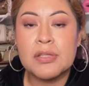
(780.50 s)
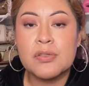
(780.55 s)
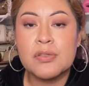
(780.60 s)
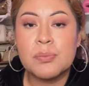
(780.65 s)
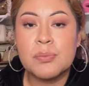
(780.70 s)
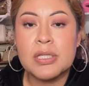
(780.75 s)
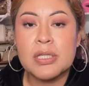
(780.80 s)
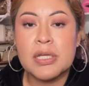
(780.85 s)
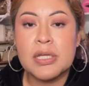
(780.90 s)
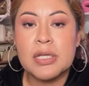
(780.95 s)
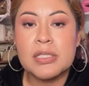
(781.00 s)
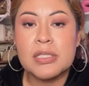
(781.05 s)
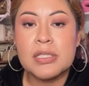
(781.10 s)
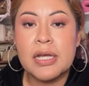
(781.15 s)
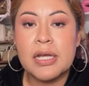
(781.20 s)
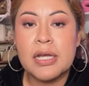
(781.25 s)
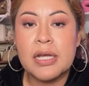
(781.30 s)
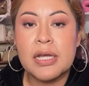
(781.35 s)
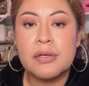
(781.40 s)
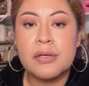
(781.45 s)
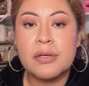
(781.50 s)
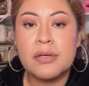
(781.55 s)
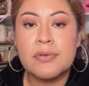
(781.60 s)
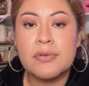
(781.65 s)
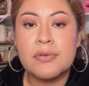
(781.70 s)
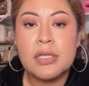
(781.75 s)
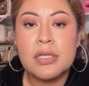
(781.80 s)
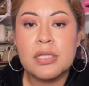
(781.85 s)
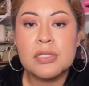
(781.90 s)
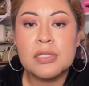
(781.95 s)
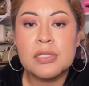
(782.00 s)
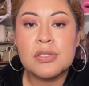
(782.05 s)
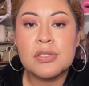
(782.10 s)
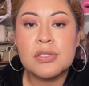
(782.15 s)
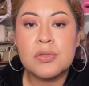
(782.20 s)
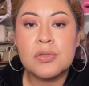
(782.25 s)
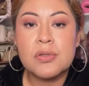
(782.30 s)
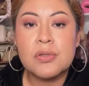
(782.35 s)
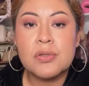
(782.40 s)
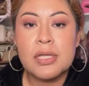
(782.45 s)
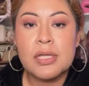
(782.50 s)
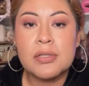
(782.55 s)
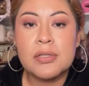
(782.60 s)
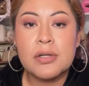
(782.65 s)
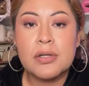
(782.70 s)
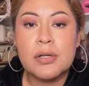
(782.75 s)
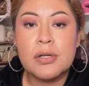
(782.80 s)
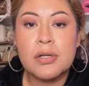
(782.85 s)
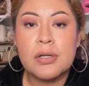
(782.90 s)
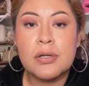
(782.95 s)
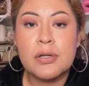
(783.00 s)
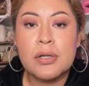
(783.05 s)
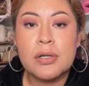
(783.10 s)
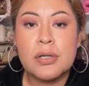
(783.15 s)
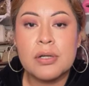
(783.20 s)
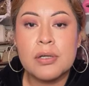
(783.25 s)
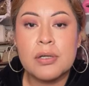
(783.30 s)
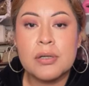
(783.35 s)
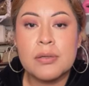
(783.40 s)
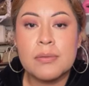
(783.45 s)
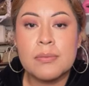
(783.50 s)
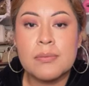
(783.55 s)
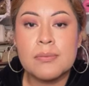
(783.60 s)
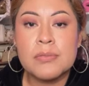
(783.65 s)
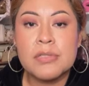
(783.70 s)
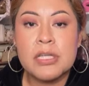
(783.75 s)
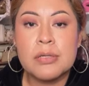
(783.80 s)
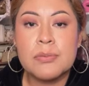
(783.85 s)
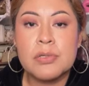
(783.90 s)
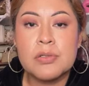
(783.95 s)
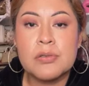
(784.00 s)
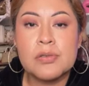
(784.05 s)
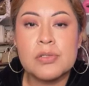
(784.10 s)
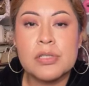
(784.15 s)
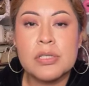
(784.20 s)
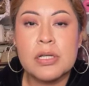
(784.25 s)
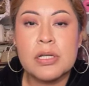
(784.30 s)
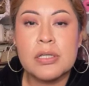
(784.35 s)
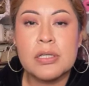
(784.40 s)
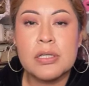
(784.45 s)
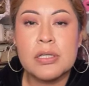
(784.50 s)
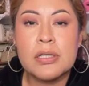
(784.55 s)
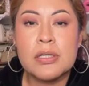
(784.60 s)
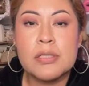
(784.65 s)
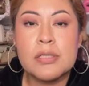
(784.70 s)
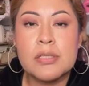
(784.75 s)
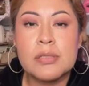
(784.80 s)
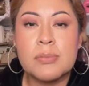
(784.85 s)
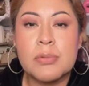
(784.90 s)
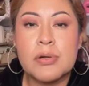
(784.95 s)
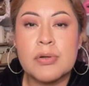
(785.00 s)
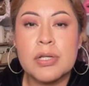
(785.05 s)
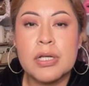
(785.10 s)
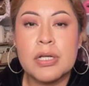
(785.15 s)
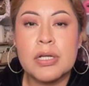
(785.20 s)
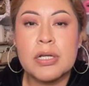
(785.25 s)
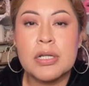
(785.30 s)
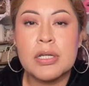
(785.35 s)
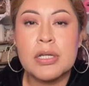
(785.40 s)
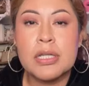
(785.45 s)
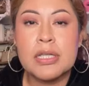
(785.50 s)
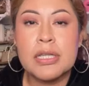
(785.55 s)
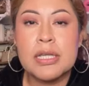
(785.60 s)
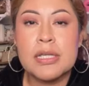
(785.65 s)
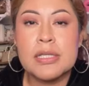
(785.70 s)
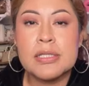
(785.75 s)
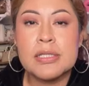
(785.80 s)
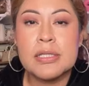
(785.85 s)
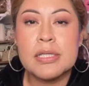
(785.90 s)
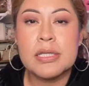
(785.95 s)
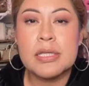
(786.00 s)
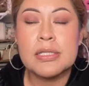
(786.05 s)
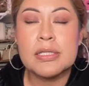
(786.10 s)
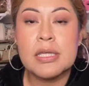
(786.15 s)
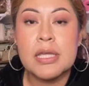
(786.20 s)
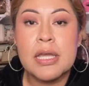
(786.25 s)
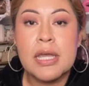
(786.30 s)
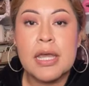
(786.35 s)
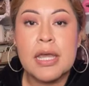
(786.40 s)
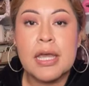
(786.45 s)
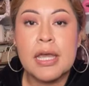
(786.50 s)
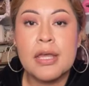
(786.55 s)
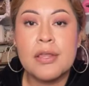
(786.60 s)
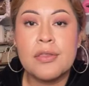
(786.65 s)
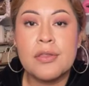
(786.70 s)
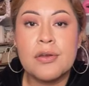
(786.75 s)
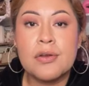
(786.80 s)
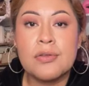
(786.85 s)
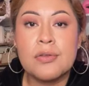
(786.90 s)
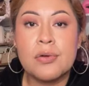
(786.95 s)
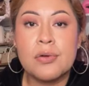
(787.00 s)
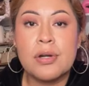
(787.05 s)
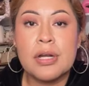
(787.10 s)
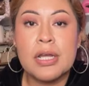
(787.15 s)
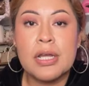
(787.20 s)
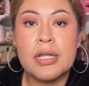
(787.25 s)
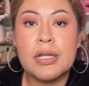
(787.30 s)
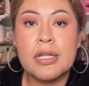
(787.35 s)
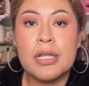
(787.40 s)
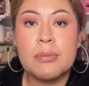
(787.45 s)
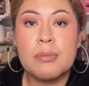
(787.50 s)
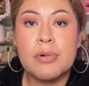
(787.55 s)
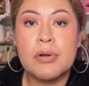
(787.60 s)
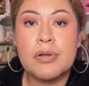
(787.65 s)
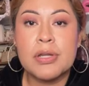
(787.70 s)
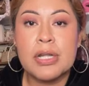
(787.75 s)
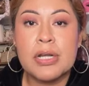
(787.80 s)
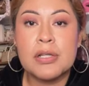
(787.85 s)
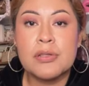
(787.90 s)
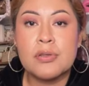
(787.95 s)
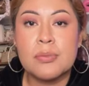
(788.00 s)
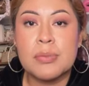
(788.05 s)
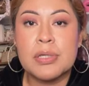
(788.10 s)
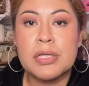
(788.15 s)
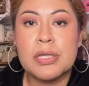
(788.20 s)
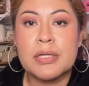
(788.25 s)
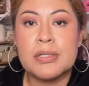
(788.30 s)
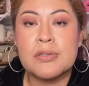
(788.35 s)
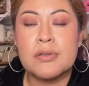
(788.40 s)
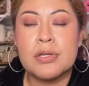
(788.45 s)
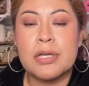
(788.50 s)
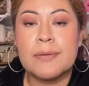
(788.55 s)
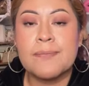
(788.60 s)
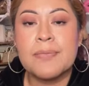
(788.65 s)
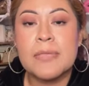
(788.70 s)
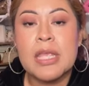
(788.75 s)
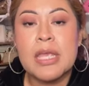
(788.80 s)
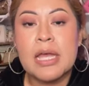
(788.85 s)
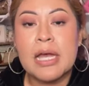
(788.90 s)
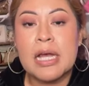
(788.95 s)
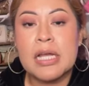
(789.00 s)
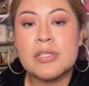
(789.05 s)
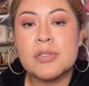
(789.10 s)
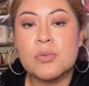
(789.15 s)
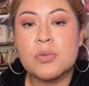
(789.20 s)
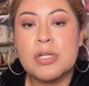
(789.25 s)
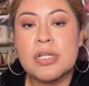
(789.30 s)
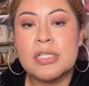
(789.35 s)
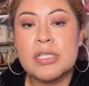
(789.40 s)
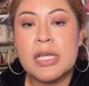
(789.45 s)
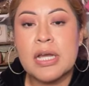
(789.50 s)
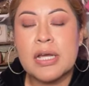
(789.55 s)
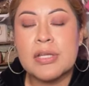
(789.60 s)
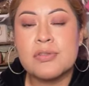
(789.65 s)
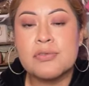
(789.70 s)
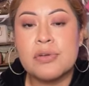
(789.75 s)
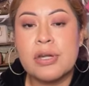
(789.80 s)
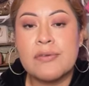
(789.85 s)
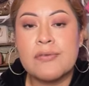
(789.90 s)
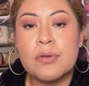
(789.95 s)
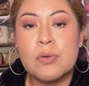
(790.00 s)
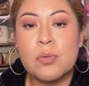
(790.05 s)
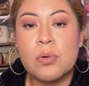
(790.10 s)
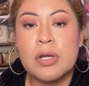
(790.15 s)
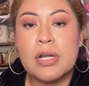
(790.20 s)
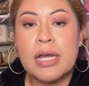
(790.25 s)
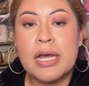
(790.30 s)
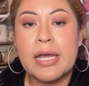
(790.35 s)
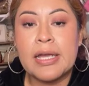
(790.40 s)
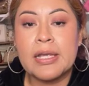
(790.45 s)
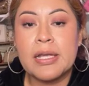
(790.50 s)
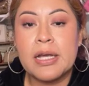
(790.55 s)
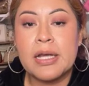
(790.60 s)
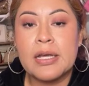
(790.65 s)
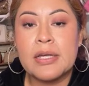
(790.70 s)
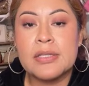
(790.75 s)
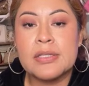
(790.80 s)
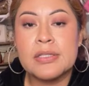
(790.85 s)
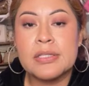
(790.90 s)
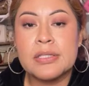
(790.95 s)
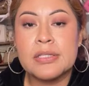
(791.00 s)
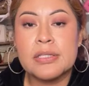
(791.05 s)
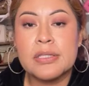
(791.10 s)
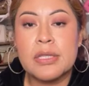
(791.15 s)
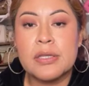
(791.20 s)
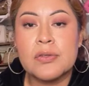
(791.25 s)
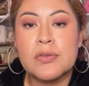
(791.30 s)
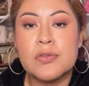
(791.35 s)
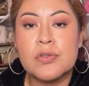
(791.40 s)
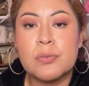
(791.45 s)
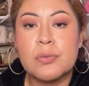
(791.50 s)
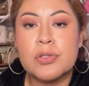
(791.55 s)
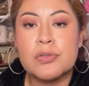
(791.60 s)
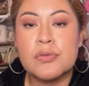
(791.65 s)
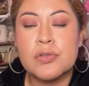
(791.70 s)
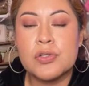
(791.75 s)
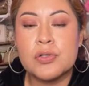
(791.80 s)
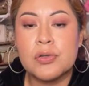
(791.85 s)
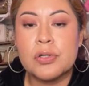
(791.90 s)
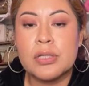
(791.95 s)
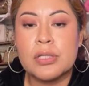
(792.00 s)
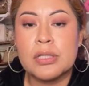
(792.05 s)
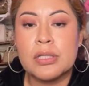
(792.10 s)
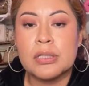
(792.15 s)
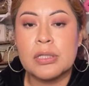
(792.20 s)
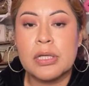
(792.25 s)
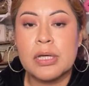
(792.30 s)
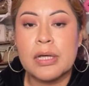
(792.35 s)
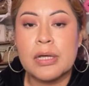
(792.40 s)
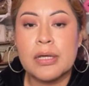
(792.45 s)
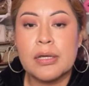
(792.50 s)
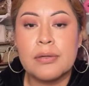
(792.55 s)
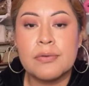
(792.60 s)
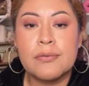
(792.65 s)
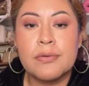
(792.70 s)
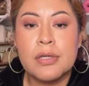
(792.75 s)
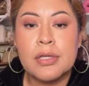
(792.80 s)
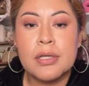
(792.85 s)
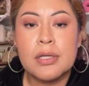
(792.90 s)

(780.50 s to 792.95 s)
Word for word: Dominguez, Hi Love, Sotoya Taylor, um, Taimi Gonzalez, Mariana, and that's it. Heather Doran and Mariana Dominguez. Okay, I just wanted to say hi to everyone. Hi guys, thank you so much for joining the live.